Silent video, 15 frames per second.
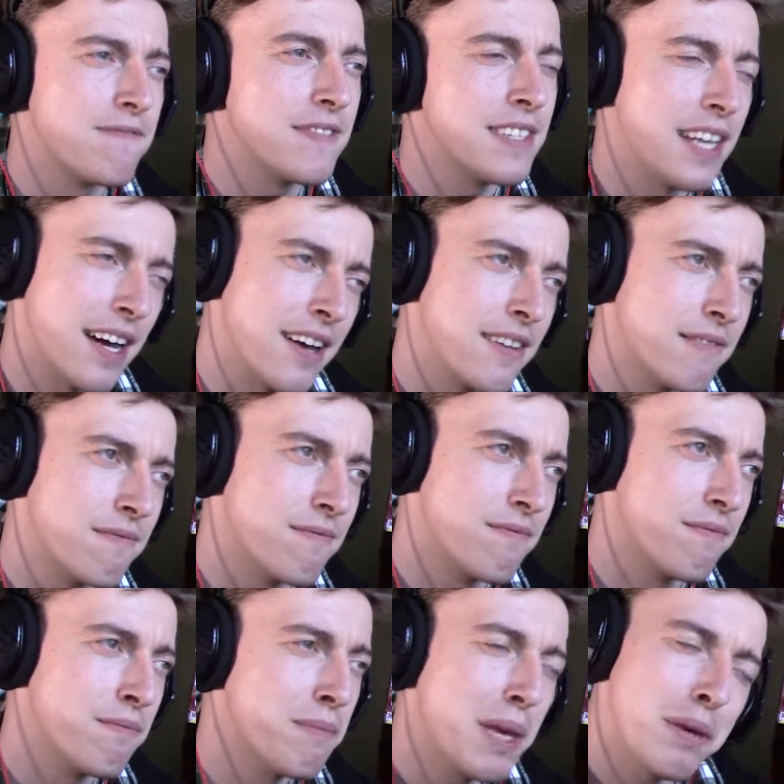Yeah,
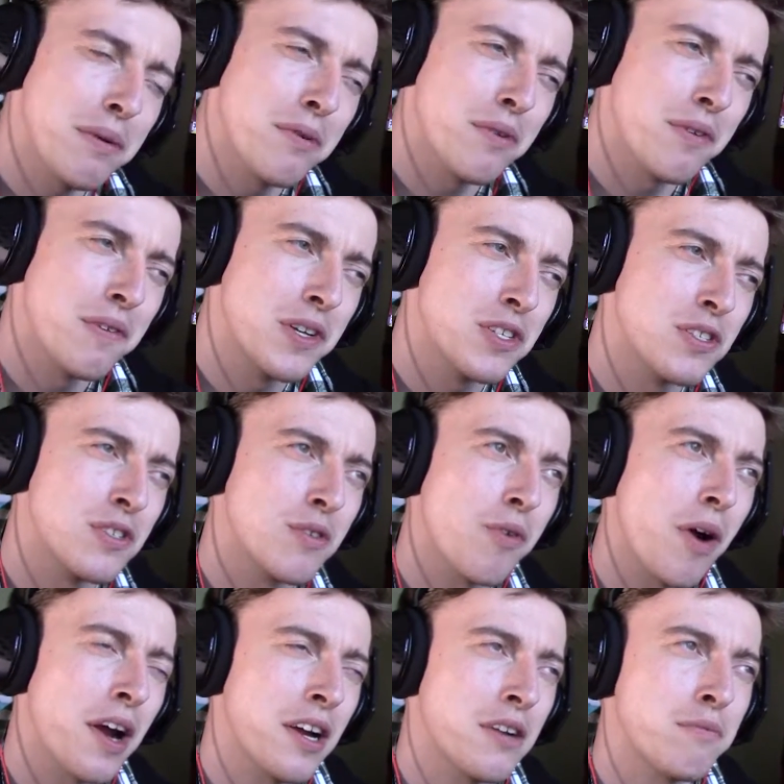maybe revisions
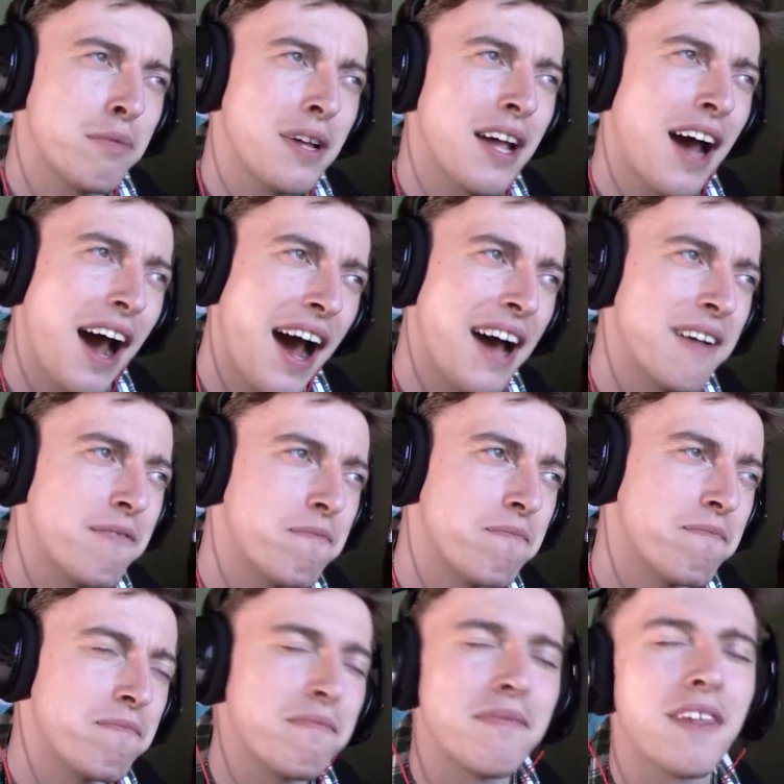required, but
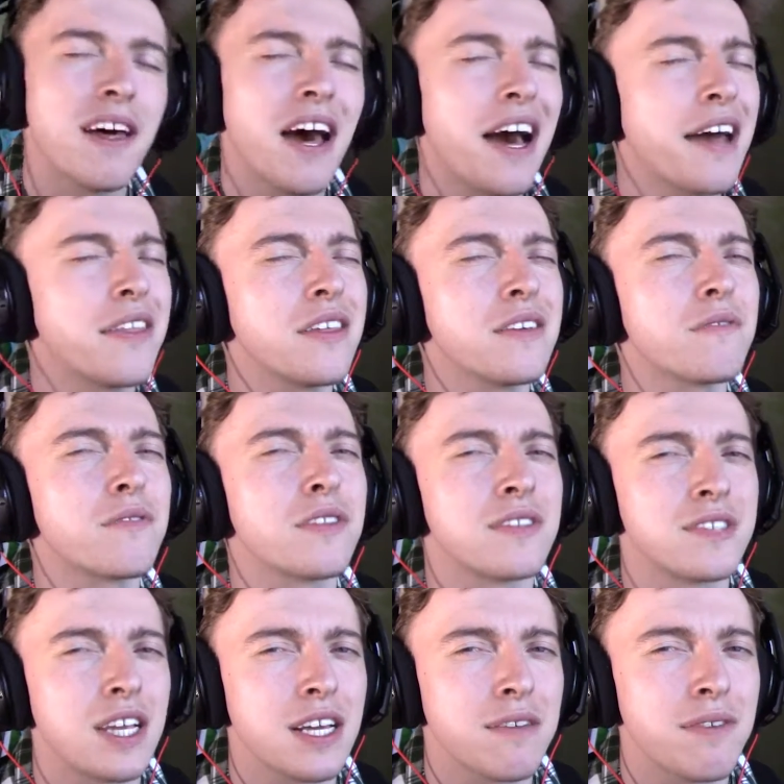I think for the
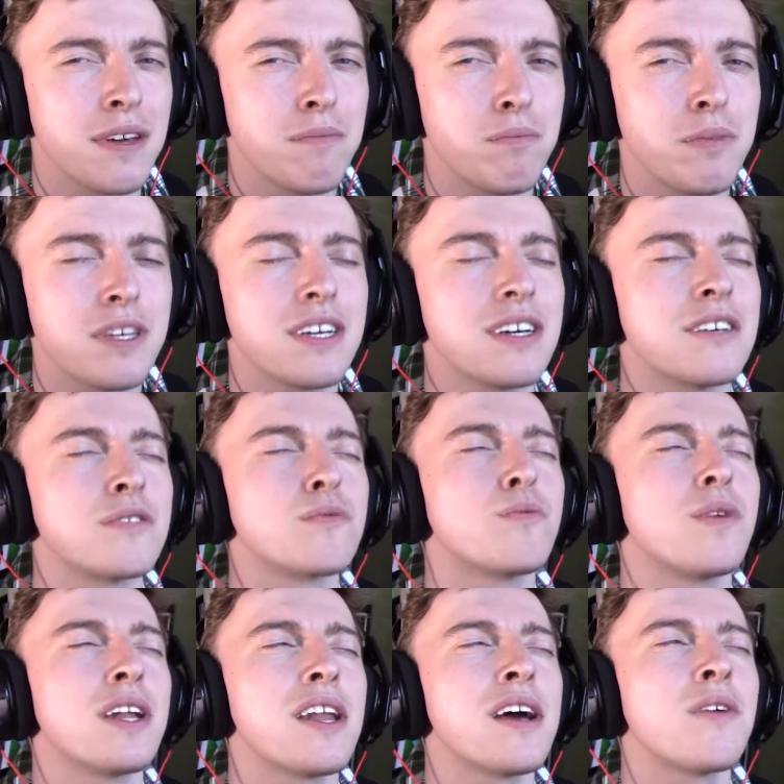sake of it, because
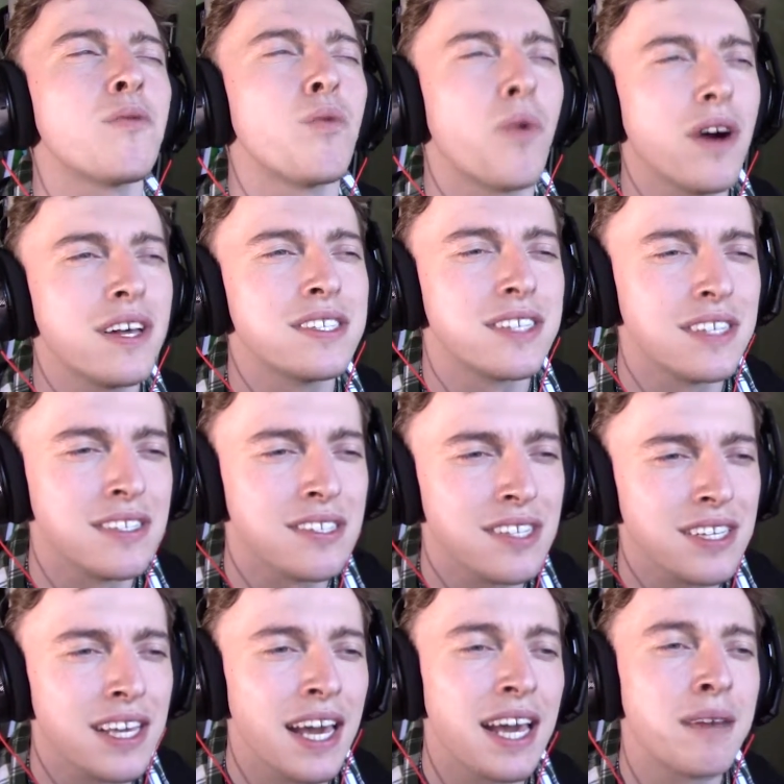when I was into
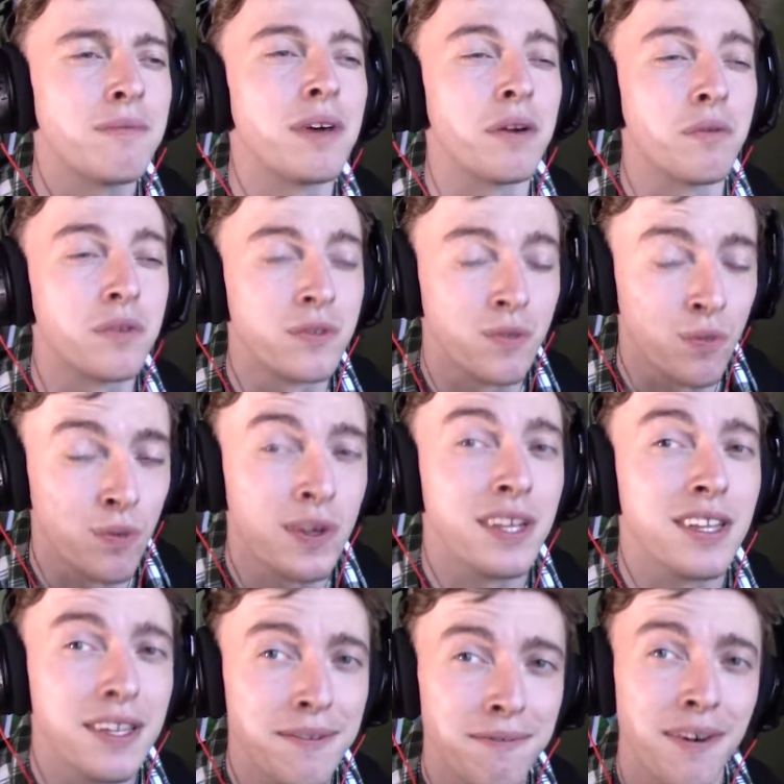the game, it was
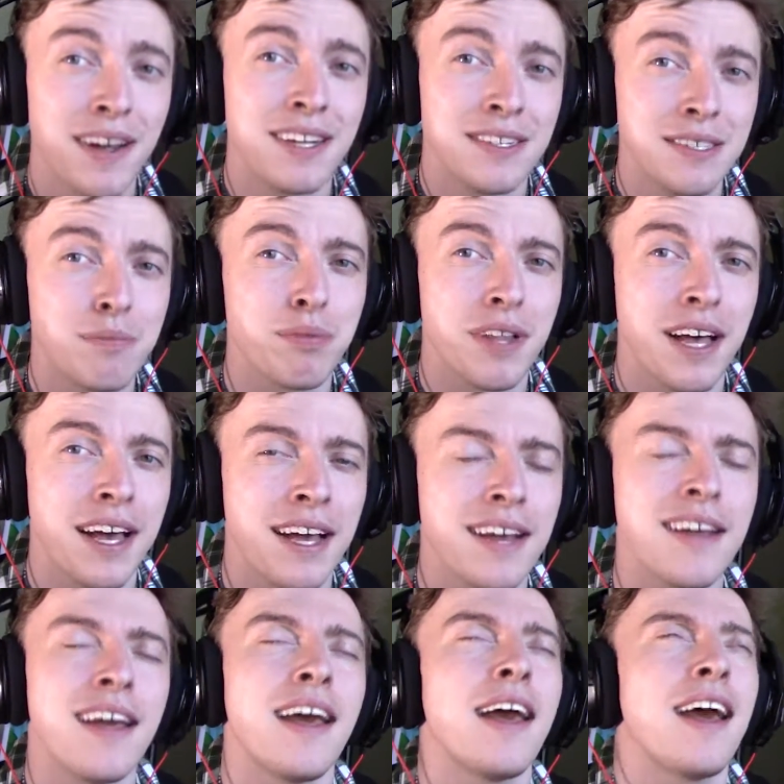really fun to
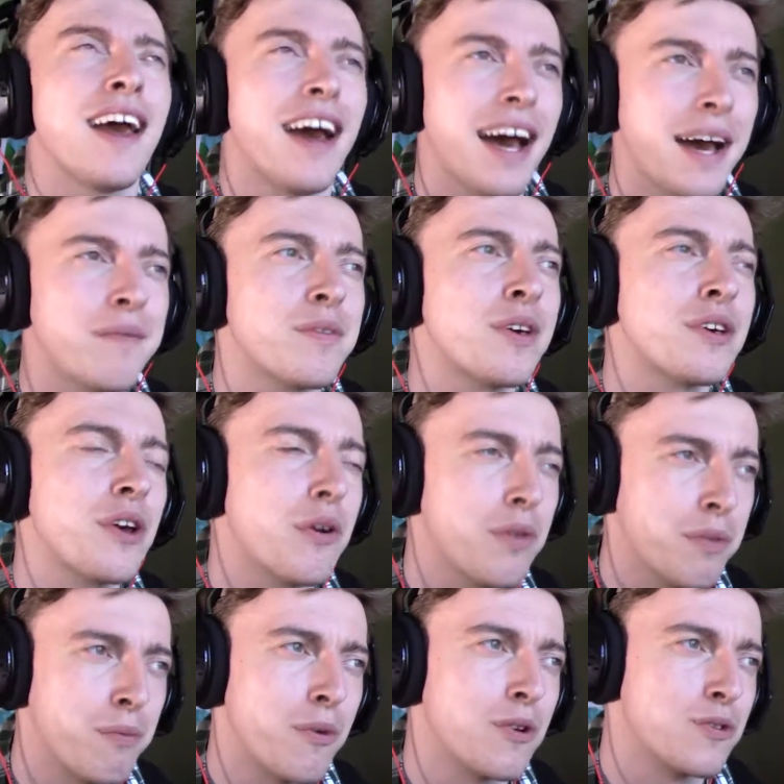play, I'm going to go
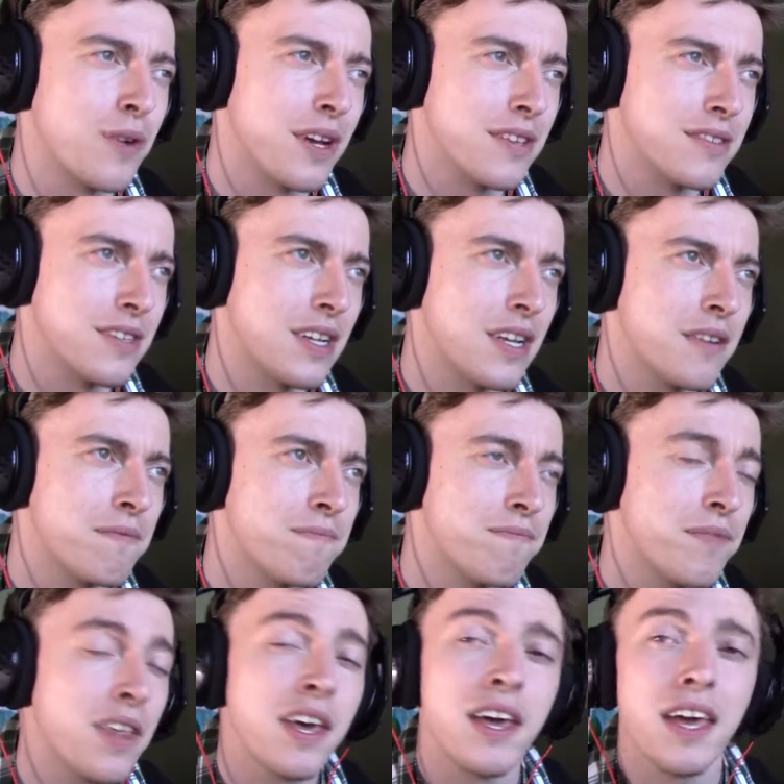with more trials needed.
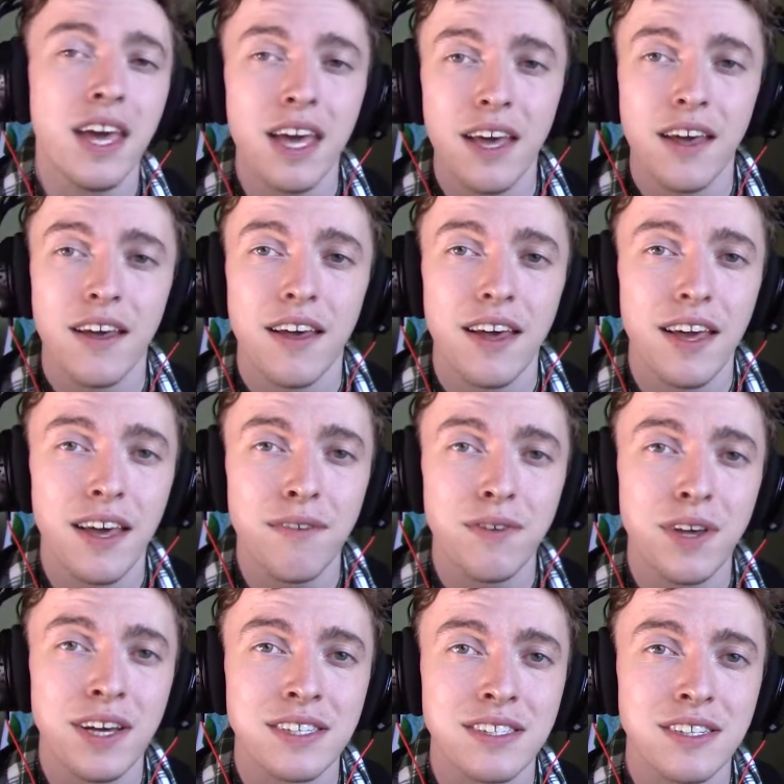If
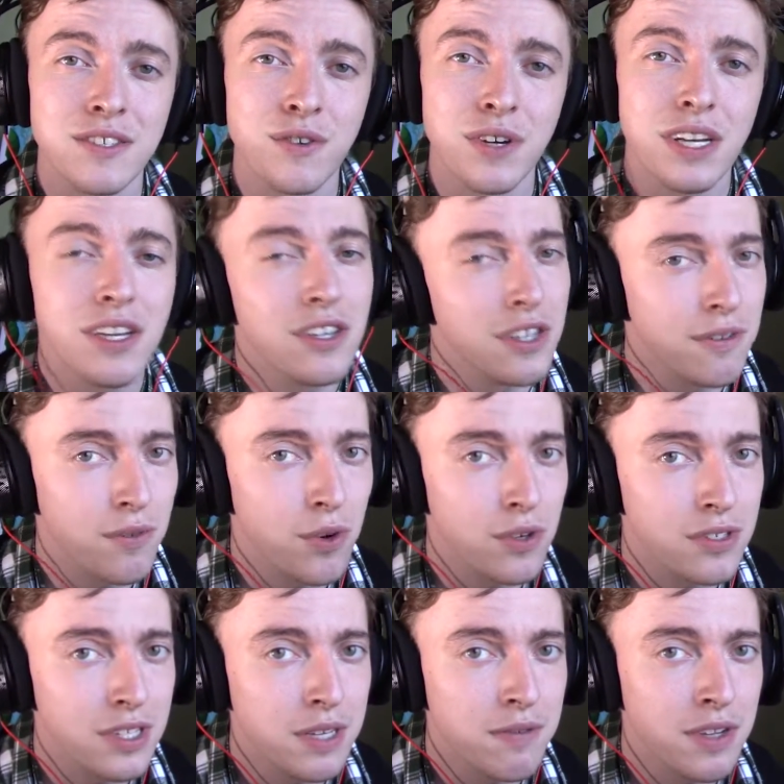you guys disagree, you can of
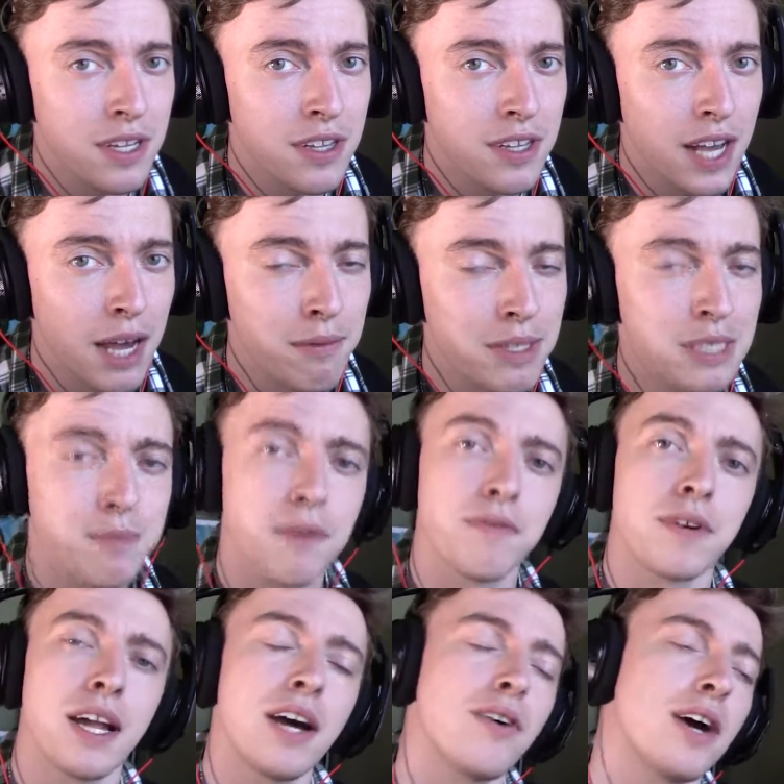course leave it in the comments, but
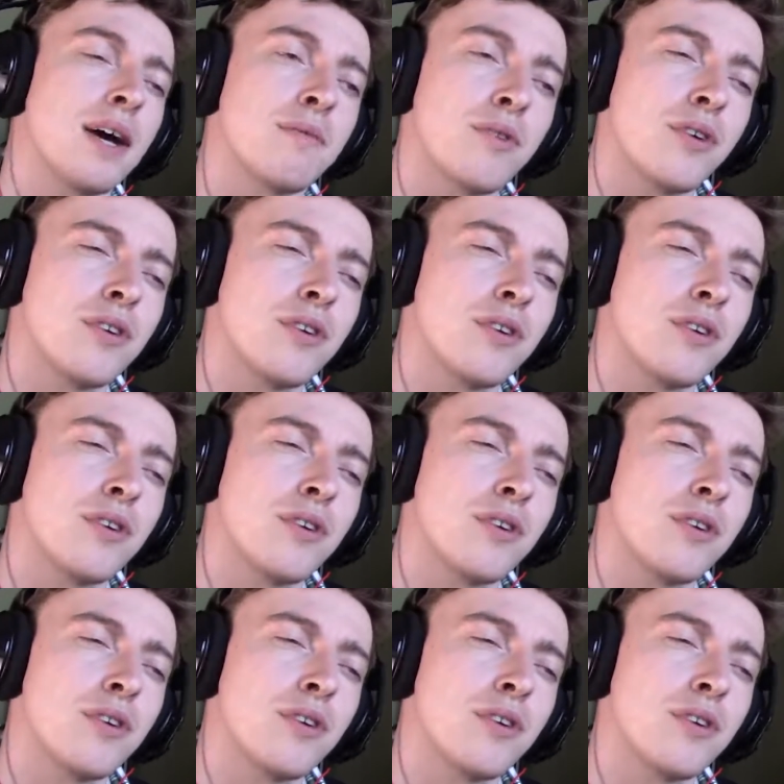for now, I'm